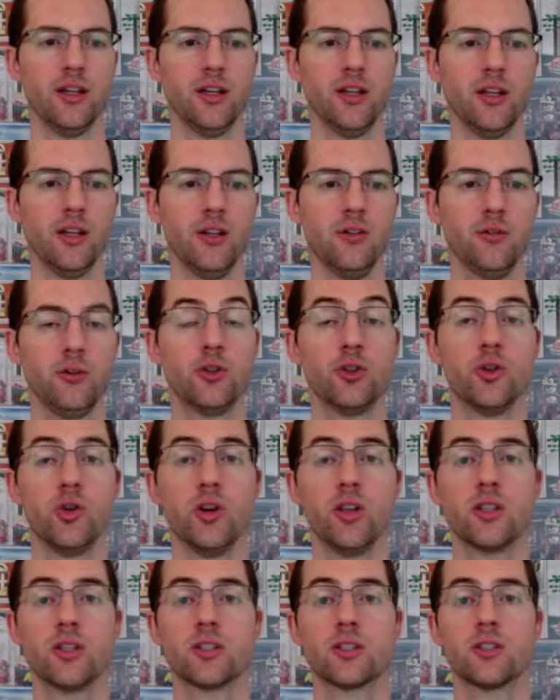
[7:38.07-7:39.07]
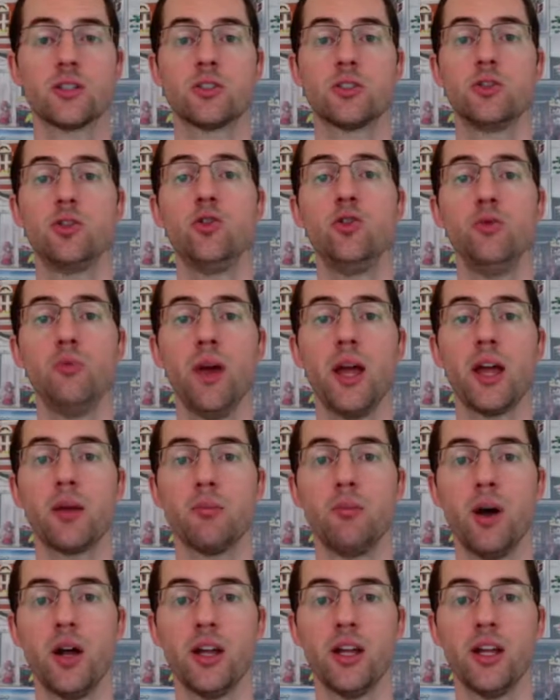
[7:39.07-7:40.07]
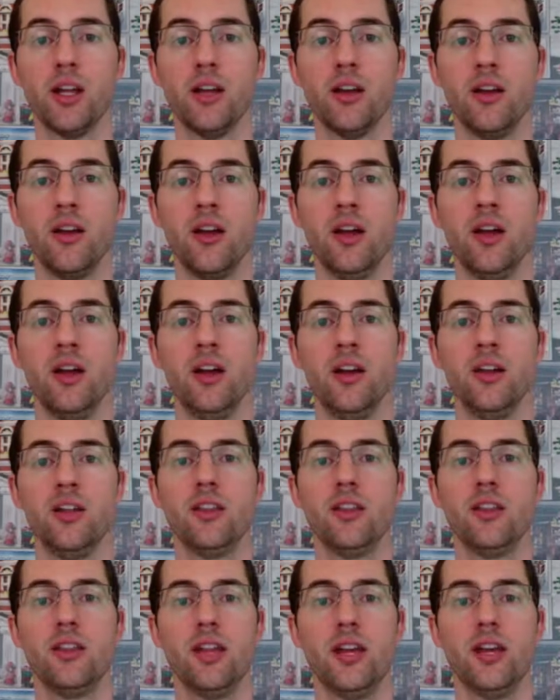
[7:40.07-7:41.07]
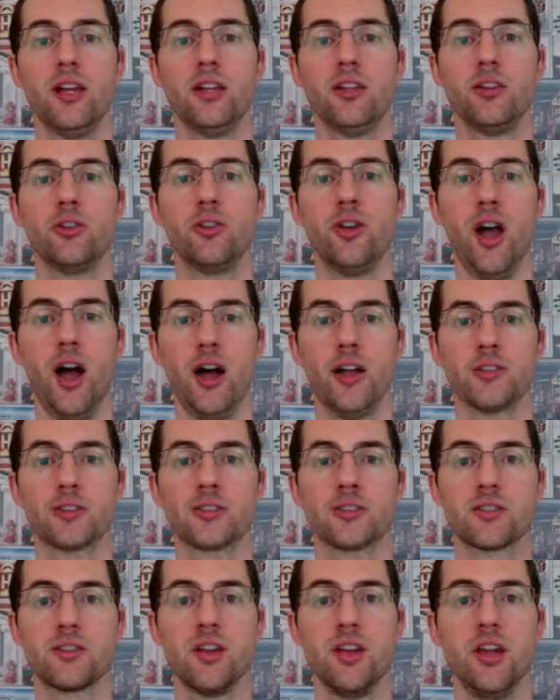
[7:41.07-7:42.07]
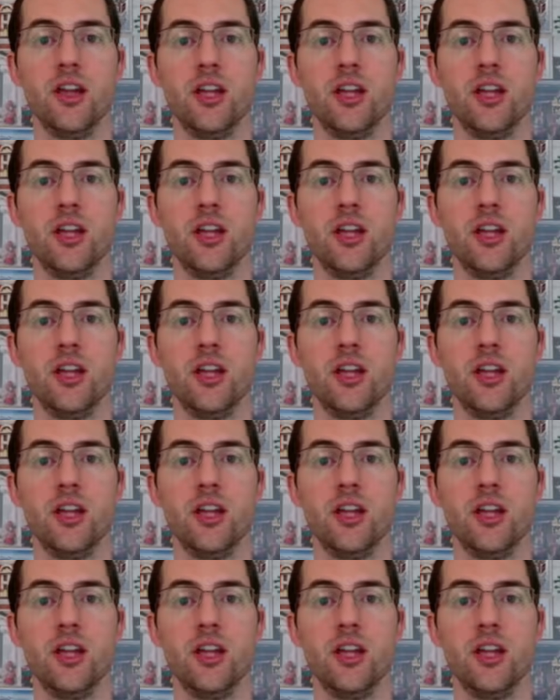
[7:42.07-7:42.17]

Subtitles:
And if you're doing this to make money, then you're nuts.